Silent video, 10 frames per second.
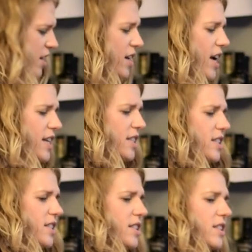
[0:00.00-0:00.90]
nice,
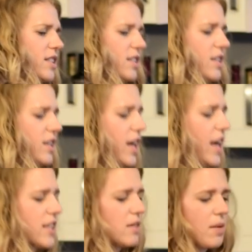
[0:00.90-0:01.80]

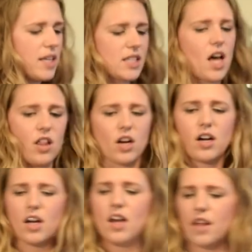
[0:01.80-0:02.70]
getting some nice color.
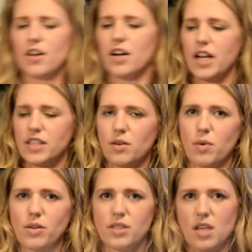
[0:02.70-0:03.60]
They're nice and
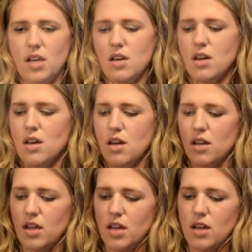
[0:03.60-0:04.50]
roasty.
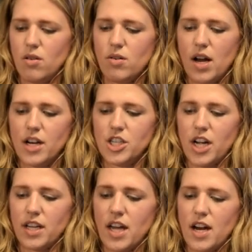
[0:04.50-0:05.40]
I'll let you kind of
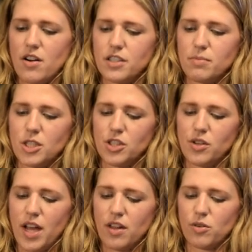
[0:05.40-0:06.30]
check that out as much as you
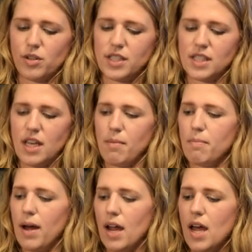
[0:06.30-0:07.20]
can through the steam,
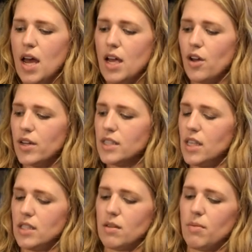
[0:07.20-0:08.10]
but you can
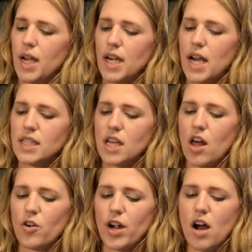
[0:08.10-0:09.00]
see some like nice
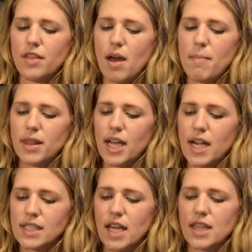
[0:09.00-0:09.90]
coloring on them. And like
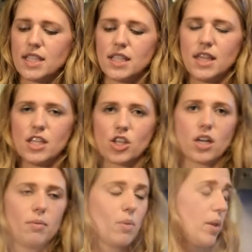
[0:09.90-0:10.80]
I said, this, these are
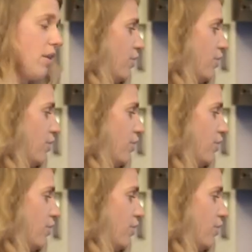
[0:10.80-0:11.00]
going to be really